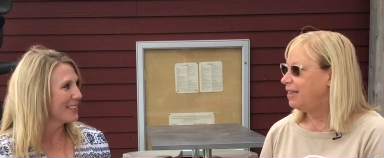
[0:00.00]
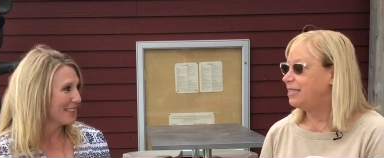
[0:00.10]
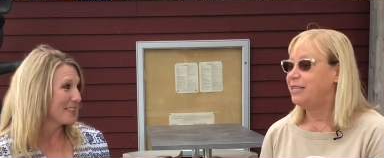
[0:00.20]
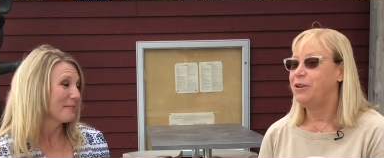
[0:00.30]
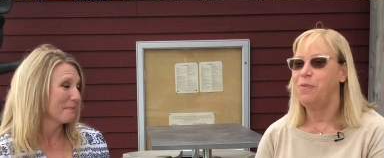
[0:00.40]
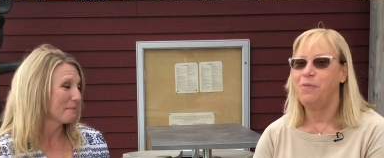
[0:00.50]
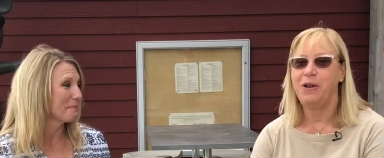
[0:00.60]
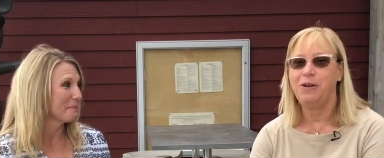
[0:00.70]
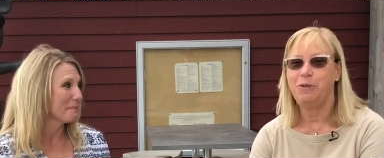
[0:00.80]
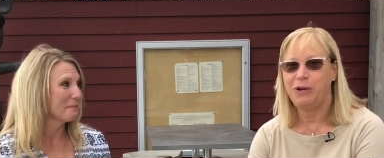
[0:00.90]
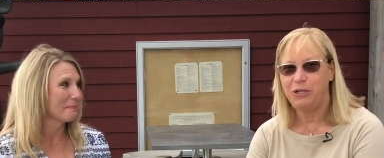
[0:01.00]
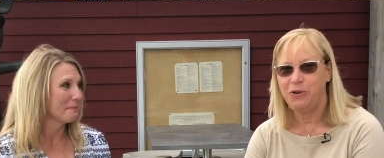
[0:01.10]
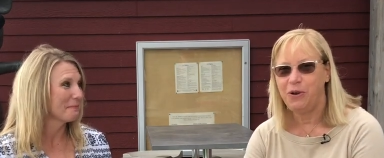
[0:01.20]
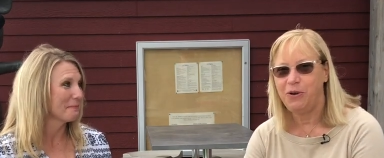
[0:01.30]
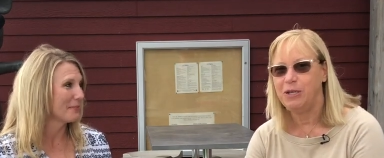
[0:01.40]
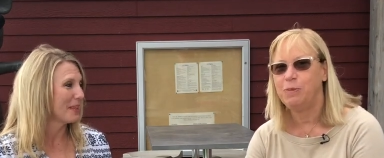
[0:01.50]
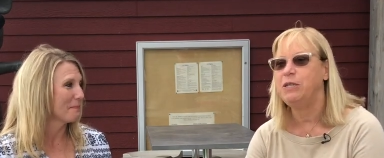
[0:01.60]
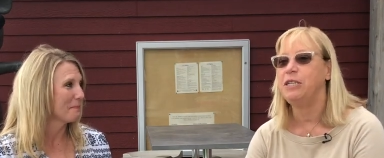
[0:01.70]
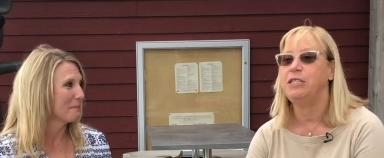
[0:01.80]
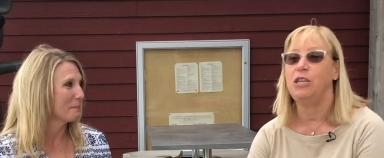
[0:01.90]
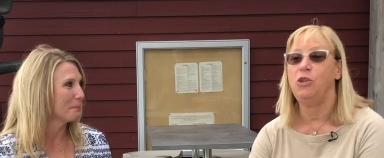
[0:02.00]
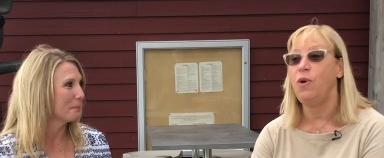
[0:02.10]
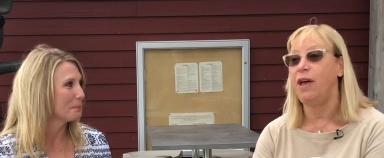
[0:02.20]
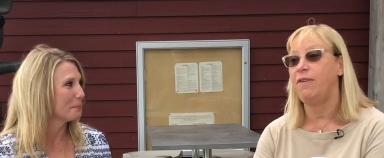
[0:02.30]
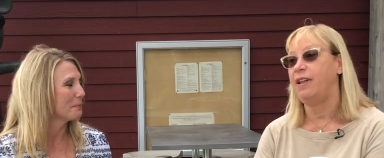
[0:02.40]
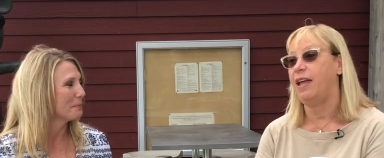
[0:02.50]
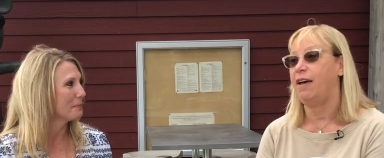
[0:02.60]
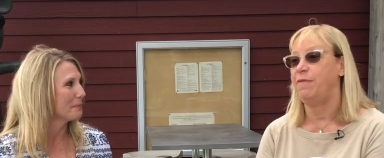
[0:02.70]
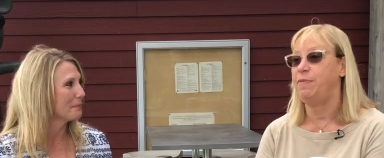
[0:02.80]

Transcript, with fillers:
Speaker 1: that's a no brainer, especially during Christmas, because yeah. then you have to have